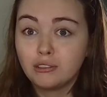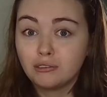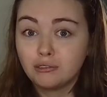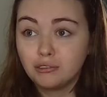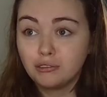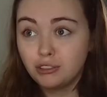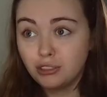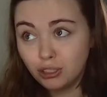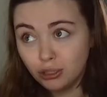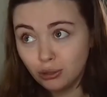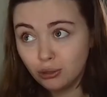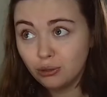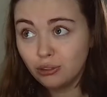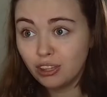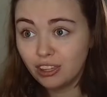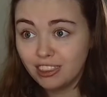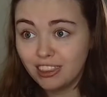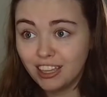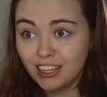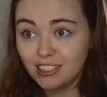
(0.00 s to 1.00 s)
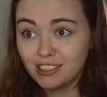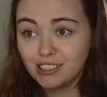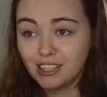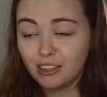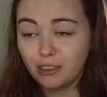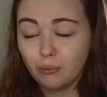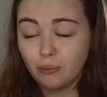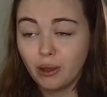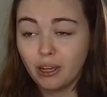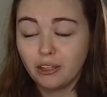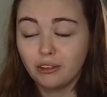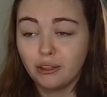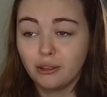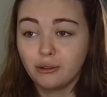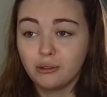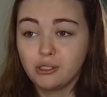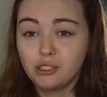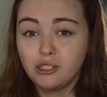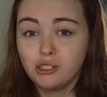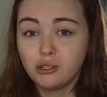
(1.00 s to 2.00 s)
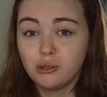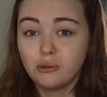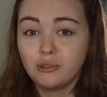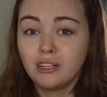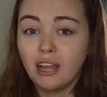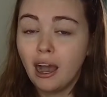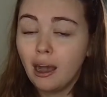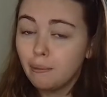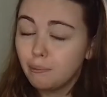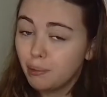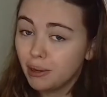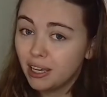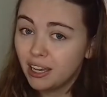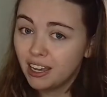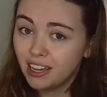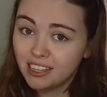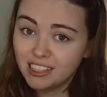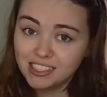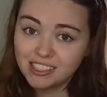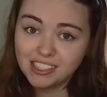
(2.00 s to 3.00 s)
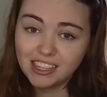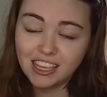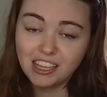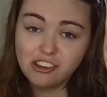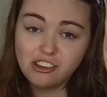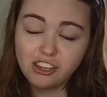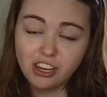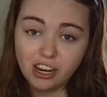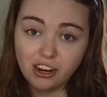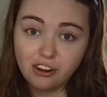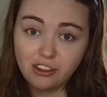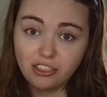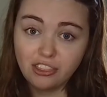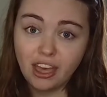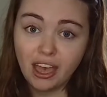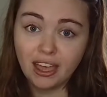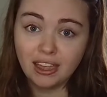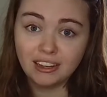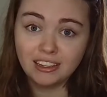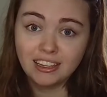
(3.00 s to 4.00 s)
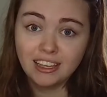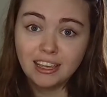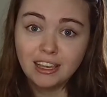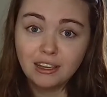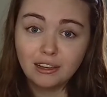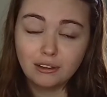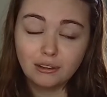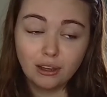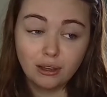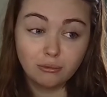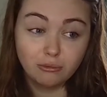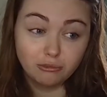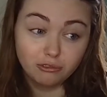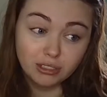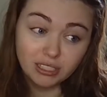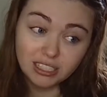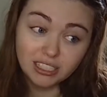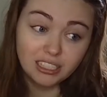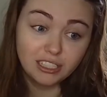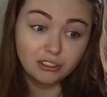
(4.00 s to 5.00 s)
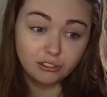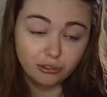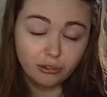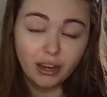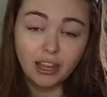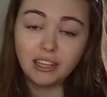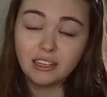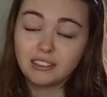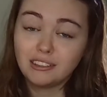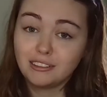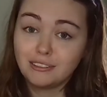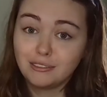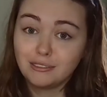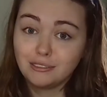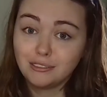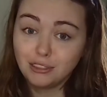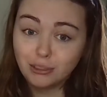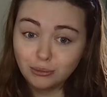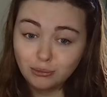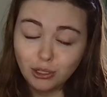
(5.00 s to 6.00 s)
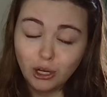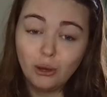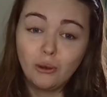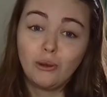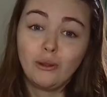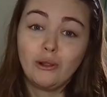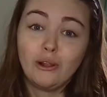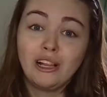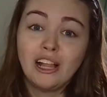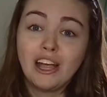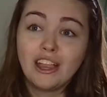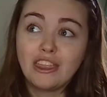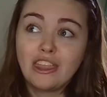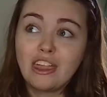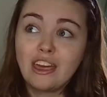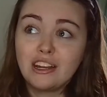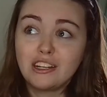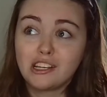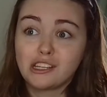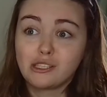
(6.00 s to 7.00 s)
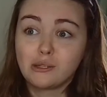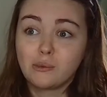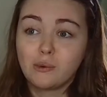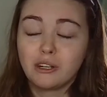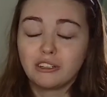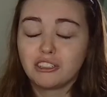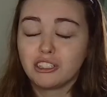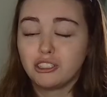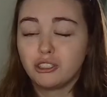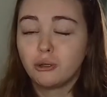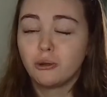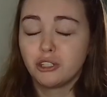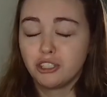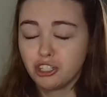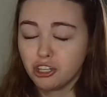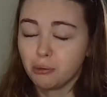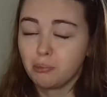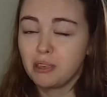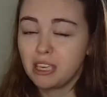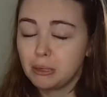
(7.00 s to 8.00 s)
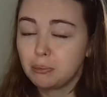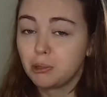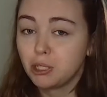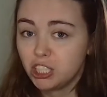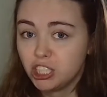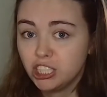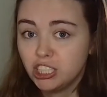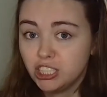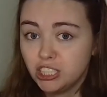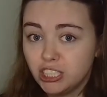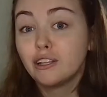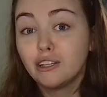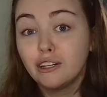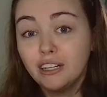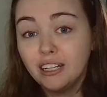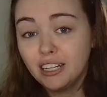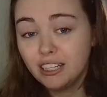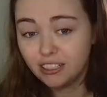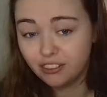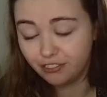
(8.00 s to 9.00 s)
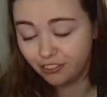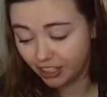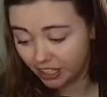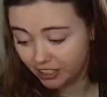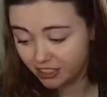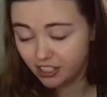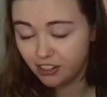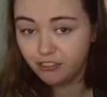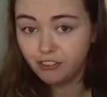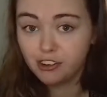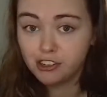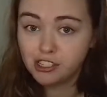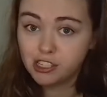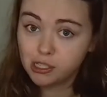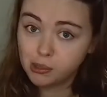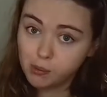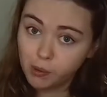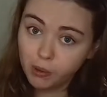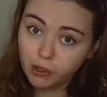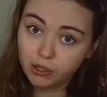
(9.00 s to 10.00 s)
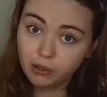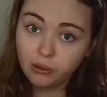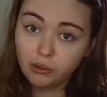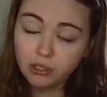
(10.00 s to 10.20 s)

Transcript: do the things that the White Cloaks do not because they share that really great goal, they just want to torture people. Look at Valda versus Bornhold.